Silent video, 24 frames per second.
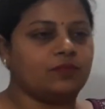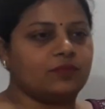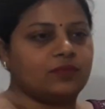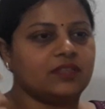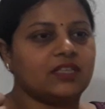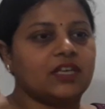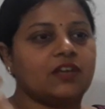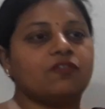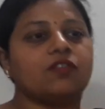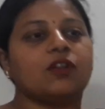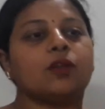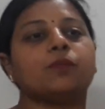
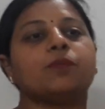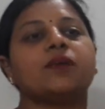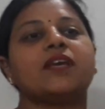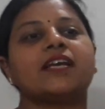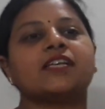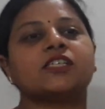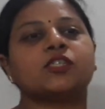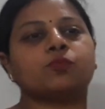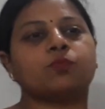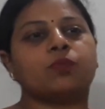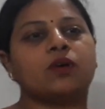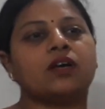they will be
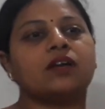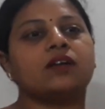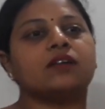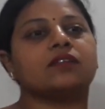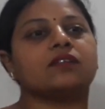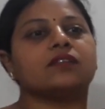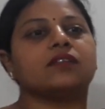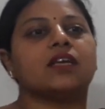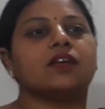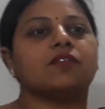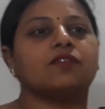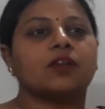
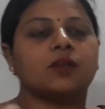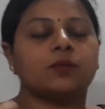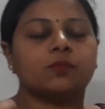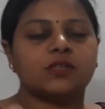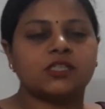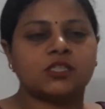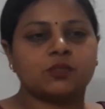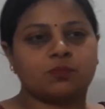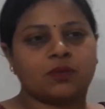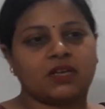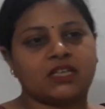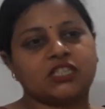expert, they will be
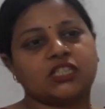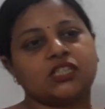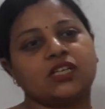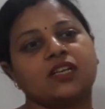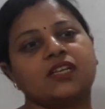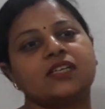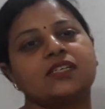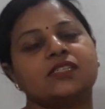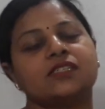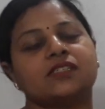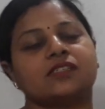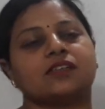
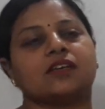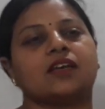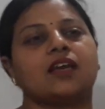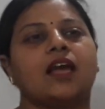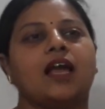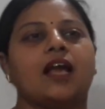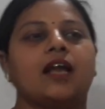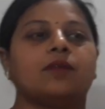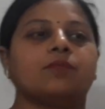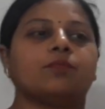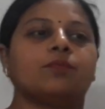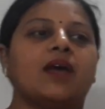specialist,
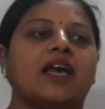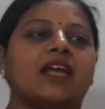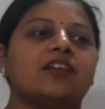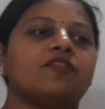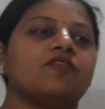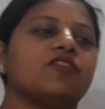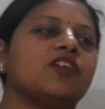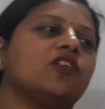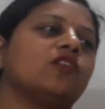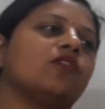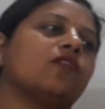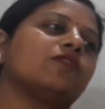and
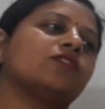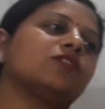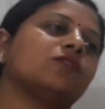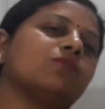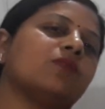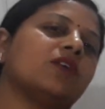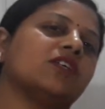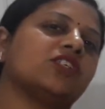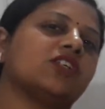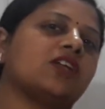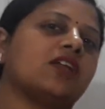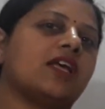benefit of
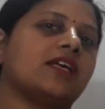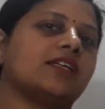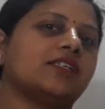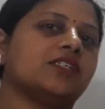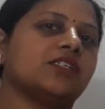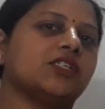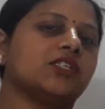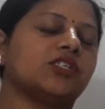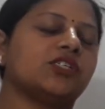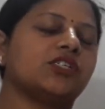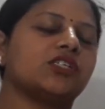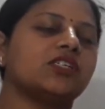
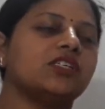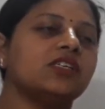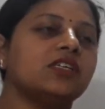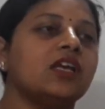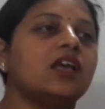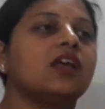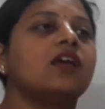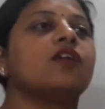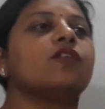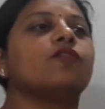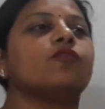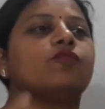specialization
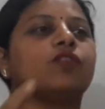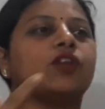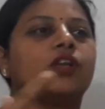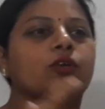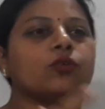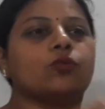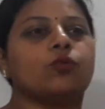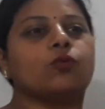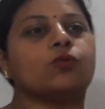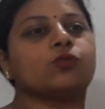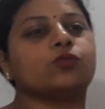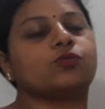
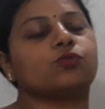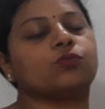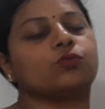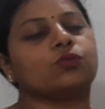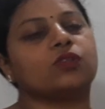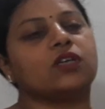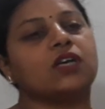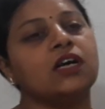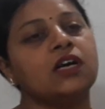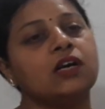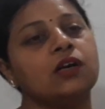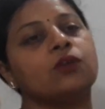will go to
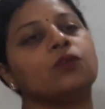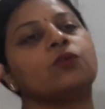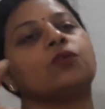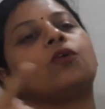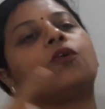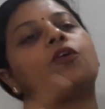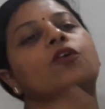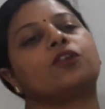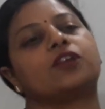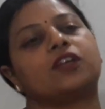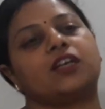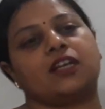the
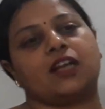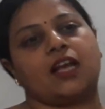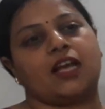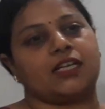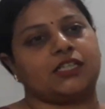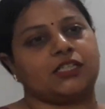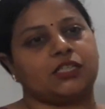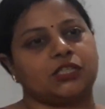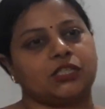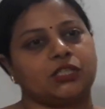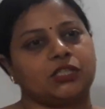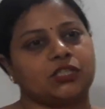
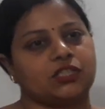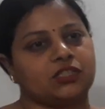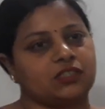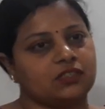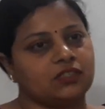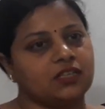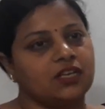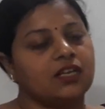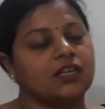organization.